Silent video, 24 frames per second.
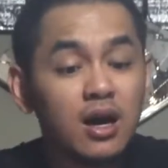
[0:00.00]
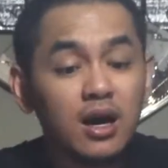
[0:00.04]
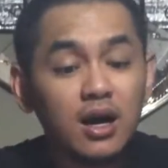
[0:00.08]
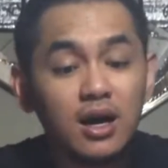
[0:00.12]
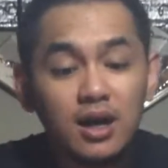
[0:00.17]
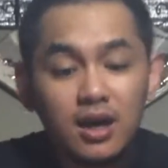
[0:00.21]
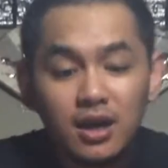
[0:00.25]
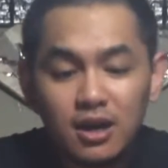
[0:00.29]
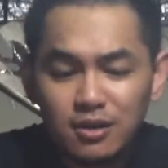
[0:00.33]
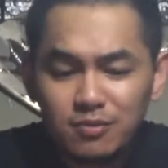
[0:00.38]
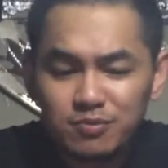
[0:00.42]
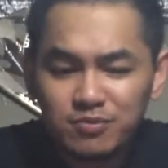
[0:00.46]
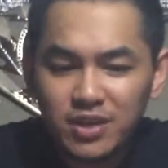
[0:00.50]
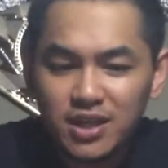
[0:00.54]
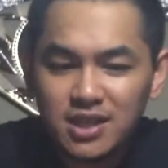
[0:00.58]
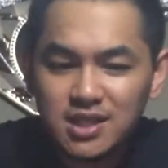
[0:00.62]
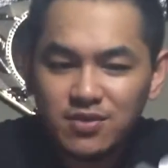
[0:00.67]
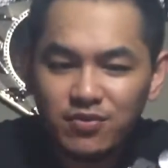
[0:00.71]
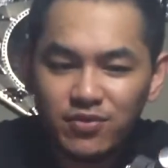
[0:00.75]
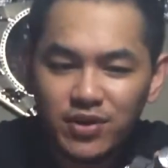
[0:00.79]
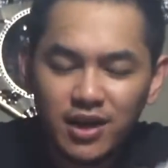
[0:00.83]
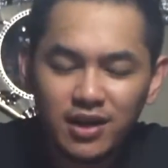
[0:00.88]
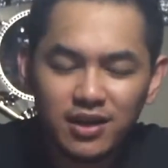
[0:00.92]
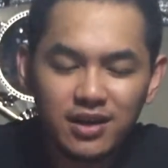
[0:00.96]

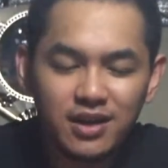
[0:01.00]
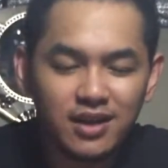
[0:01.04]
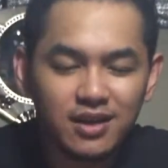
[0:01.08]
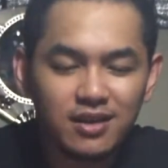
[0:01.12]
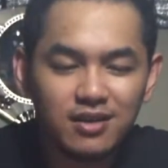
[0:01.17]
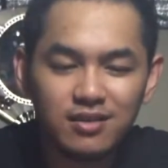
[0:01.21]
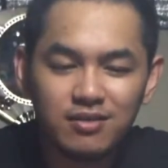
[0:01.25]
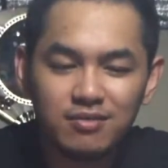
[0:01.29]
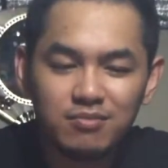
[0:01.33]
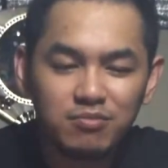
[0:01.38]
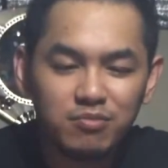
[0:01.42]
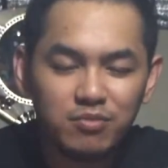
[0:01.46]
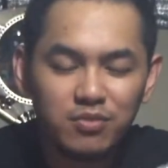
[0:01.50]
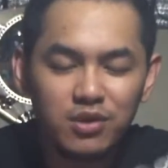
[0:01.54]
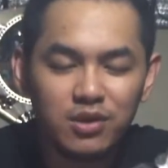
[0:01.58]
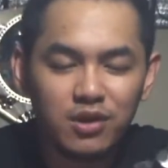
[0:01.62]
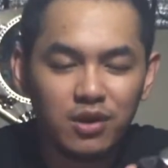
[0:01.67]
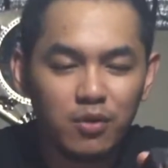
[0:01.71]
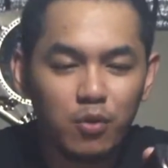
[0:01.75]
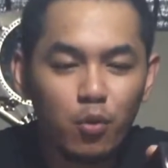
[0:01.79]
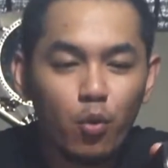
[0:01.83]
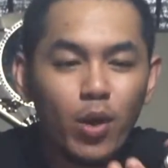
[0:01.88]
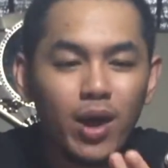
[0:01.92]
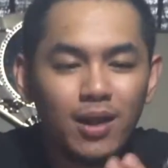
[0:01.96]
It's a very,
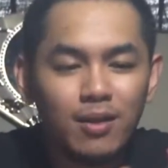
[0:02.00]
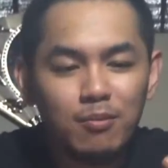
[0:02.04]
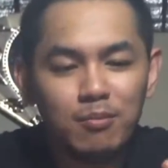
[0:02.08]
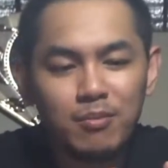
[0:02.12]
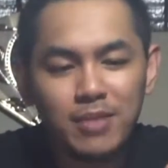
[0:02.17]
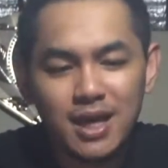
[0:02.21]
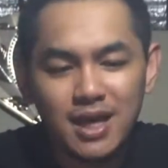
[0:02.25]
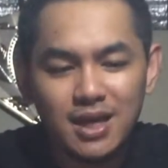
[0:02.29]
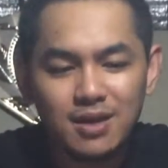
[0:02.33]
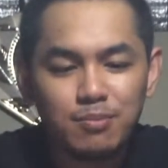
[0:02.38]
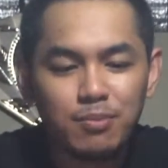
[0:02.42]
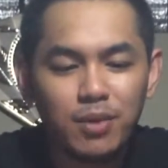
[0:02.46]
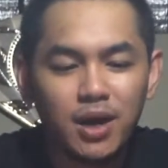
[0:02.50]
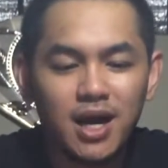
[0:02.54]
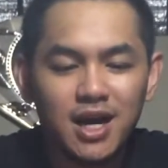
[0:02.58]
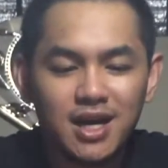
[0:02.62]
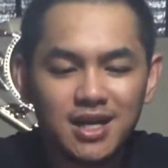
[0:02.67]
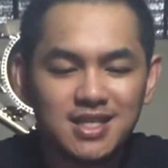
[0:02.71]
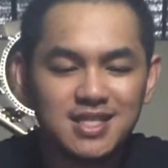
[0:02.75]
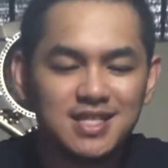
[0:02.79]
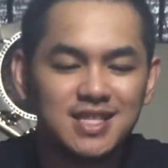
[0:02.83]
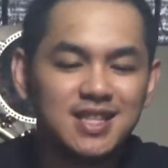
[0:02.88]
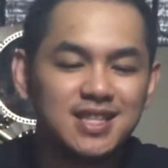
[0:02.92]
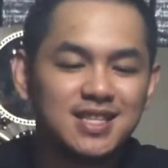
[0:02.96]
well-made
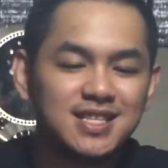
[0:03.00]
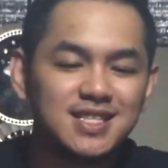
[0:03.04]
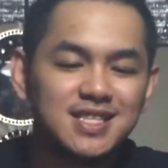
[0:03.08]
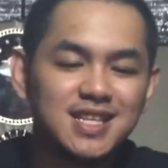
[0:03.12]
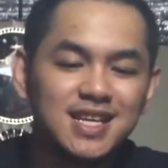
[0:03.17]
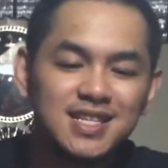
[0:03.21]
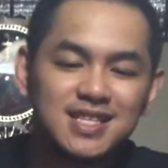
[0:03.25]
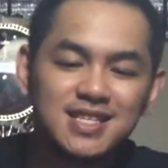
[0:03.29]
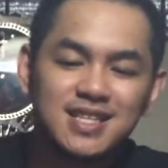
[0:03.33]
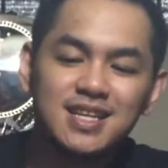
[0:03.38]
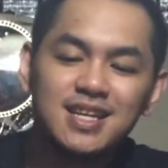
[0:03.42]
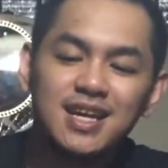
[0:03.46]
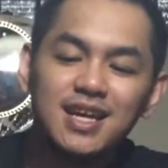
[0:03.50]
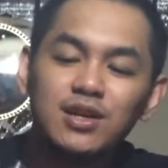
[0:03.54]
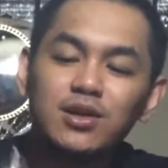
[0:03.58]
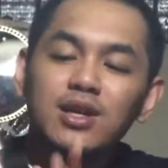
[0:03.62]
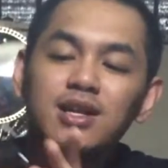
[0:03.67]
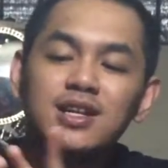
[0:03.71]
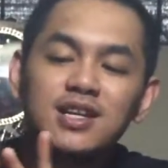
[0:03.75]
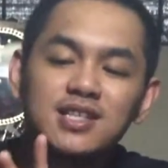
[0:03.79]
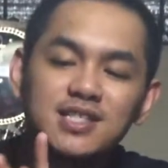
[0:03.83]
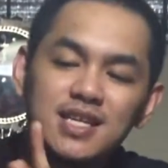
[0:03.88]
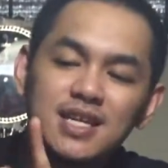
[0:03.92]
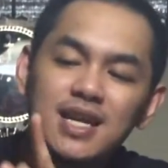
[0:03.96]
box in the sense that
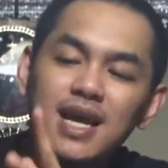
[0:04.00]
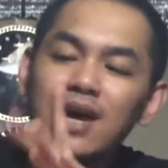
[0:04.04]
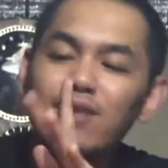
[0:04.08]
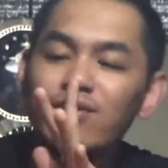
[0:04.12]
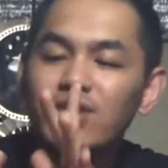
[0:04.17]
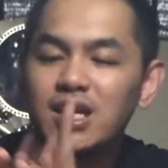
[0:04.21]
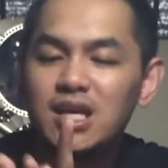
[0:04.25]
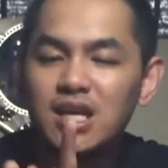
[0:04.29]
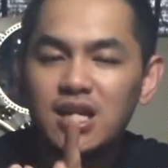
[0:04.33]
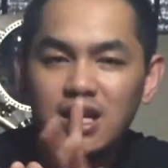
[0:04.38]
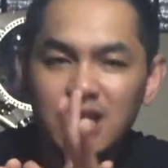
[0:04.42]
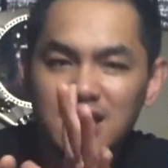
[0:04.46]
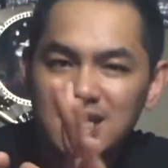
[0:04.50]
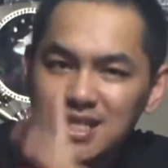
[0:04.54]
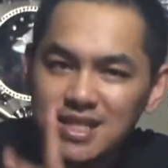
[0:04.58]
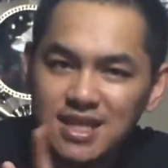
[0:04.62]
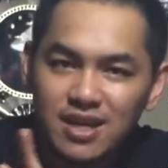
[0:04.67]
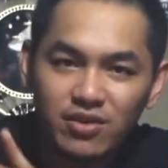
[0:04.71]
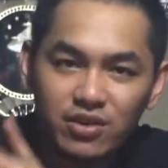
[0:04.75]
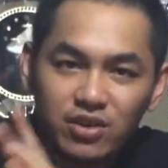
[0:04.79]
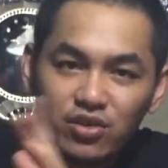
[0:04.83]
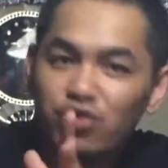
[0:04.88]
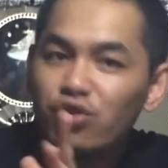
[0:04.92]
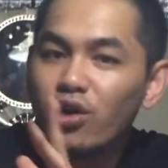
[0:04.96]
it doesn't have any
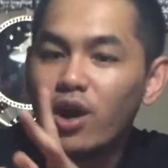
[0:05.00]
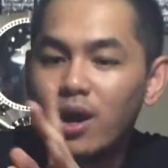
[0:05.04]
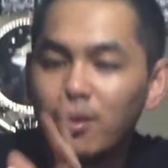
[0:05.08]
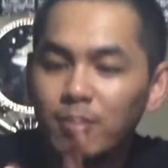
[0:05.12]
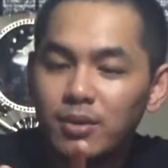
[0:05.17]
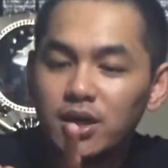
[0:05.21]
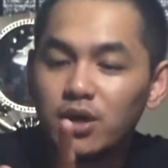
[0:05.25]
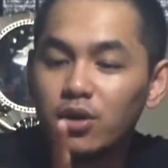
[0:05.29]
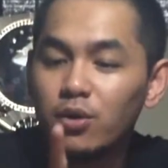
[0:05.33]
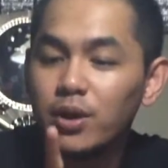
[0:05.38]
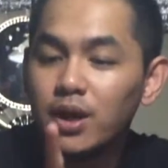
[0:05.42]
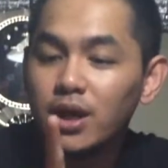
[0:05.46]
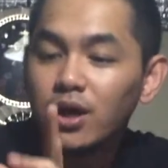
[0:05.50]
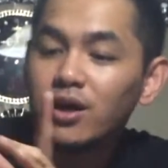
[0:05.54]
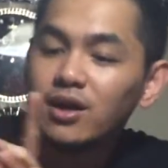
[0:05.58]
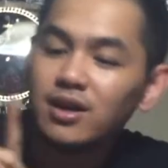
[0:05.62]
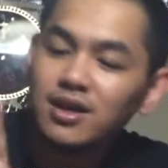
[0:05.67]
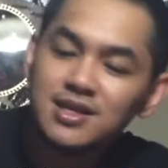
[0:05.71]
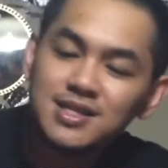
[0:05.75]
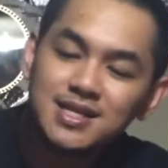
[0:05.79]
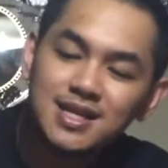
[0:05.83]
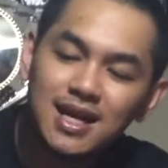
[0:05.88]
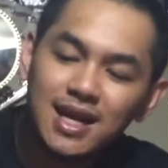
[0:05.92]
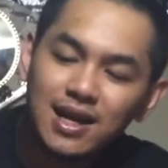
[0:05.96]
unnecessary drama going on.
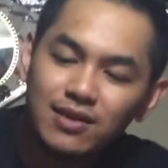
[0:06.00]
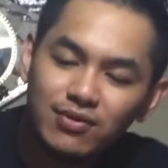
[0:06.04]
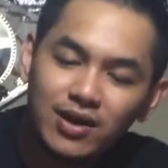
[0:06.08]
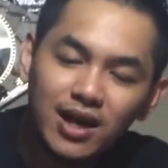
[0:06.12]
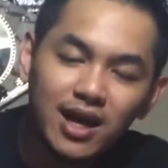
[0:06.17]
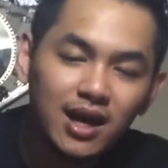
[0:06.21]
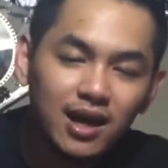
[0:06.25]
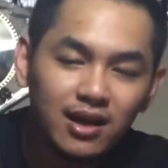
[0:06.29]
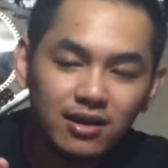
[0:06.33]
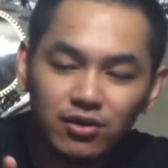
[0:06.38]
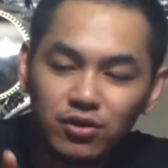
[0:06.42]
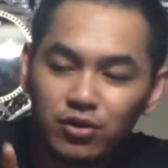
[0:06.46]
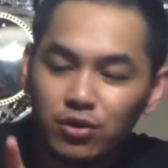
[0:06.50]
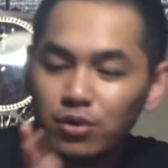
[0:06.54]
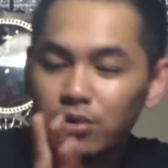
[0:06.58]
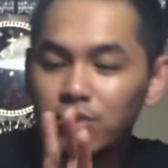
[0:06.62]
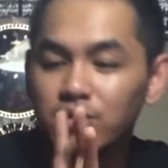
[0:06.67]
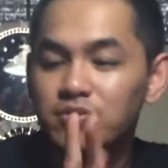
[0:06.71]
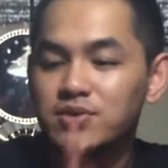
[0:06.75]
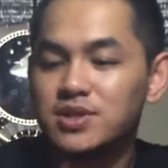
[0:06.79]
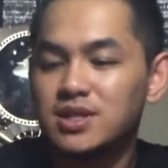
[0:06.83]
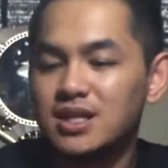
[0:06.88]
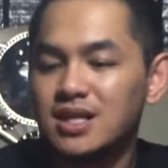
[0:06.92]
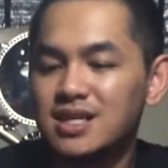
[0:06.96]
It doesn't have hand
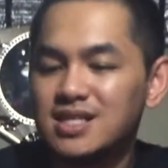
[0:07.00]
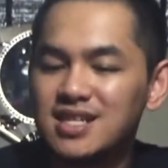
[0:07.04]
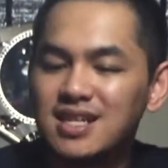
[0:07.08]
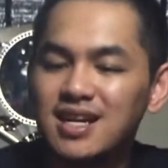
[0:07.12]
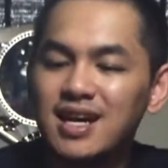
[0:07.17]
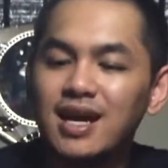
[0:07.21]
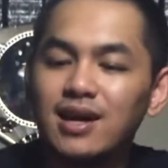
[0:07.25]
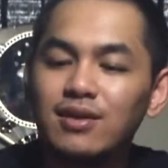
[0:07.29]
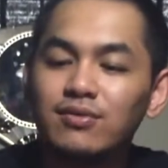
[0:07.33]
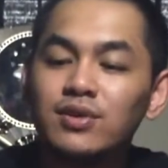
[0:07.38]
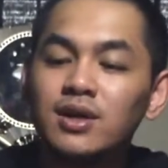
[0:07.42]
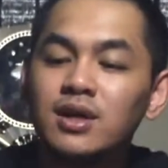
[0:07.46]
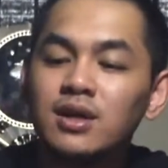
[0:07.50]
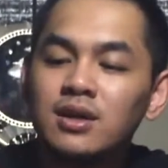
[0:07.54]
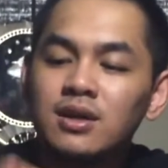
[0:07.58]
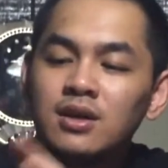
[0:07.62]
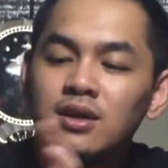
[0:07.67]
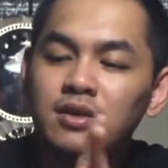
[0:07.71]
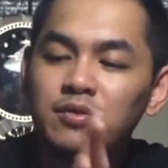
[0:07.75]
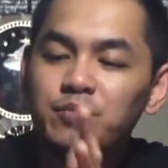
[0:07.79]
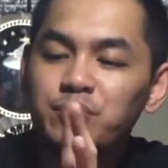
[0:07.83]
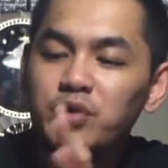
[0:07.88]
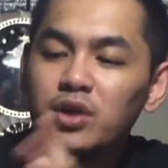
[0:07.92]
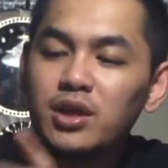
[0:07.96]
grooves. It doesn't have
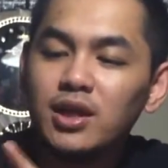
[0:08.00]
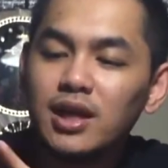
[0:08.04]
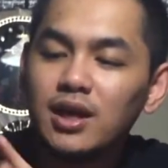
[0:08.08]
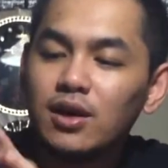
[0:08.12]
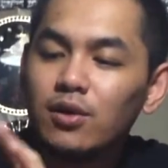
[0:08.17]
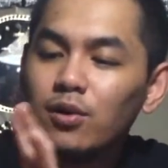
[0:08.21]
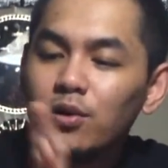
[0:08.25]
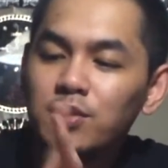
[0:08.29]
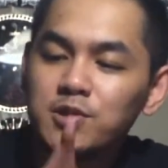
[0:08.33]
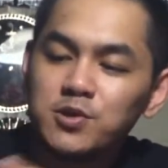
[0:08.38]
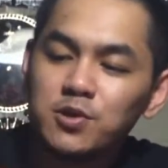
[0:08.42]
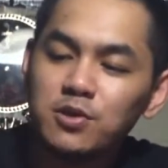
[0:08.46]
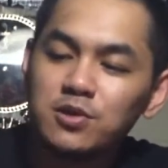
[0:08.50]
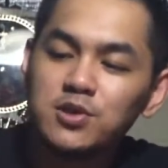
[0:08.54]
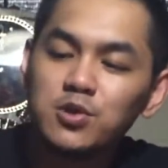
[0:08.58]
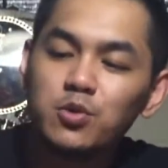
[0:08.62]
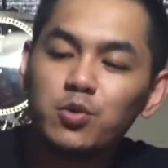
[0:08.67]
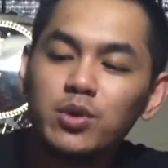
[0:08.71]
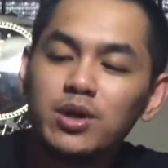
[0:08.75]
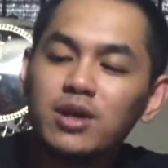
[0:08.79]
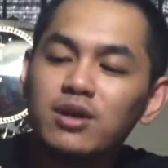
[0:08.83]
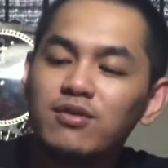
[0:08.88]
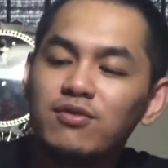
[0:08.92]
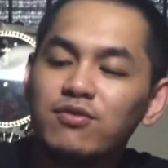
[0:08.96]
like all sorts
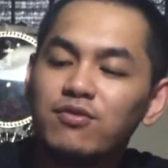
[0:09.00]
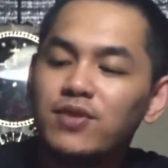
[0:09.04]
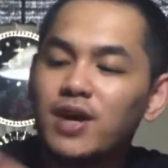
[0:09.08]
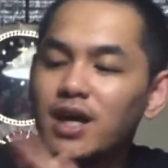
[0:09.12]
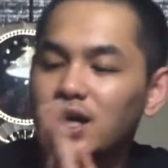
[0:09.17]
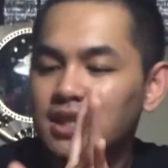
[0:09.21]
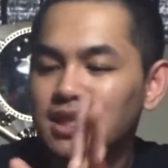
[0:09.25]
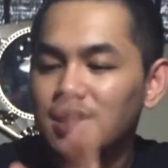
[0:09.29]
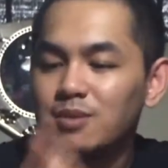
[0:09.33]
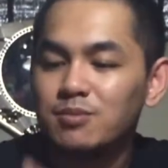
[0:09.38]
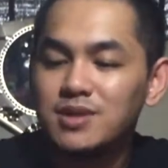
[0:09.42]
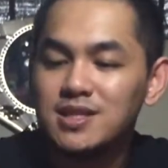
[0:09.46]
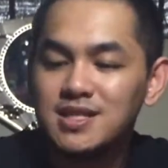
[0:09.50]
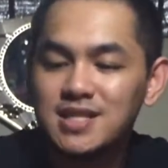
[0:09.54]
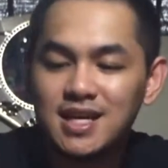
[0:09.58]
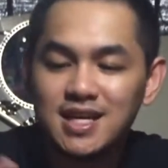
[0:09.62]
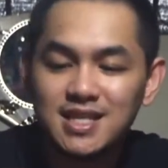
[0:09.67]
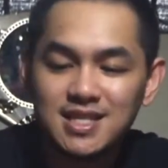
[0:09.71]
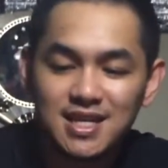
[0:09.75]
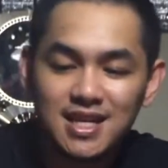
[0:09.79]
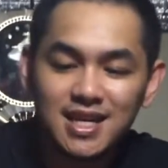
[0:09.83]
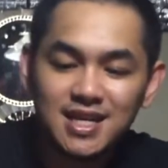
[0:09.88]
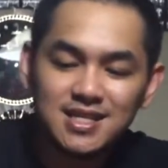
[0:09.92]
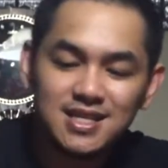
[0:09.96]
of weird fucked up
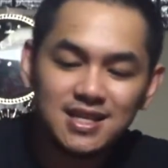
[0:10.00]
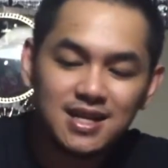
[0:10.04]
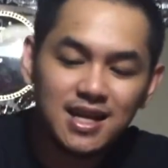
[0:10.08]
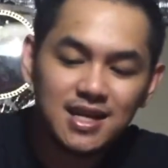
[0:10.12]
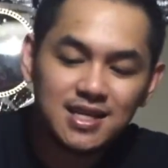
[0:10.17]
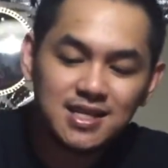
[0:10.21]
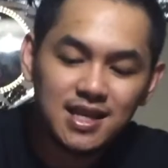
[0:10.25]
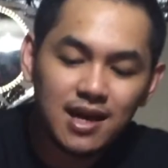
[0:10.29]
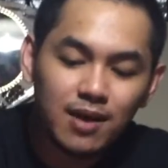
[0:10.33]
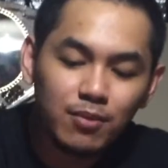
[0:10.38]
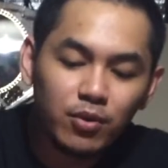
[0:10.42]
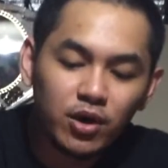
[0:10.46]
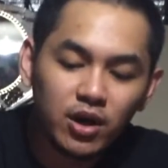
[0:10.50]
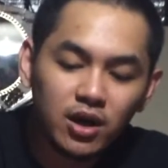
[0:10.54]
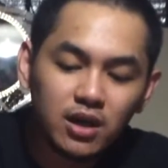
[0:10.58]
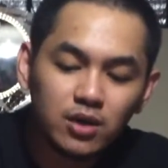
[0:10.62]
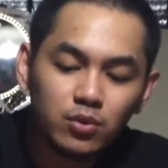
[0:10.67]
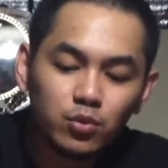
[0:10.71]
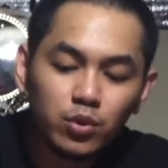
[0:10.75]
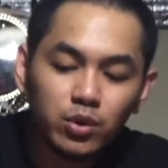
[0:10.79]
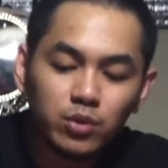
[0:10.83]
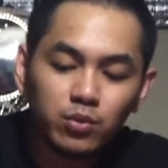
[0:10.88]
designs. It has a nice MRN